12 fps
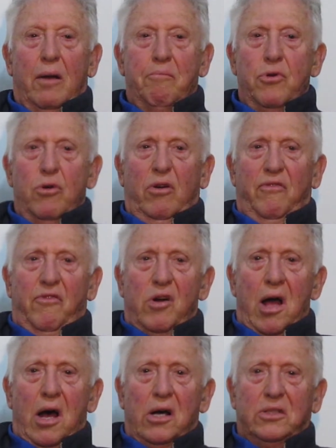beautiful
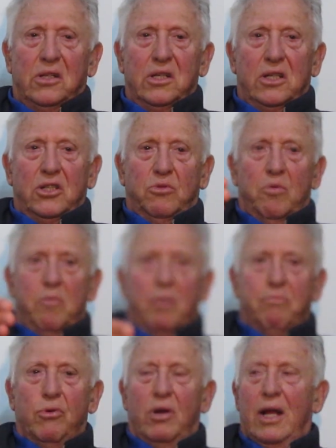house and a swimming
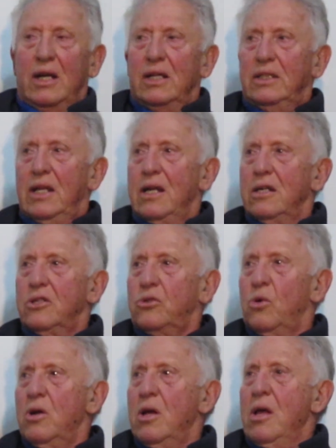pool and a tennis
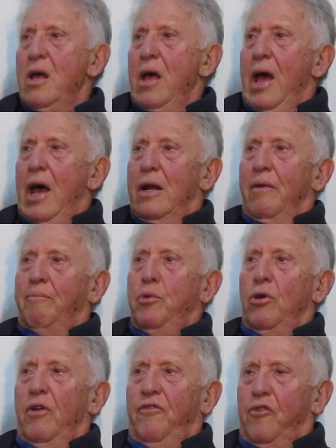court and a
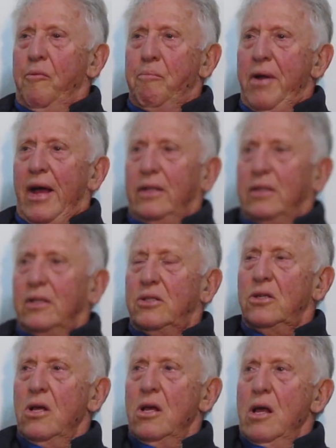beautiful practice.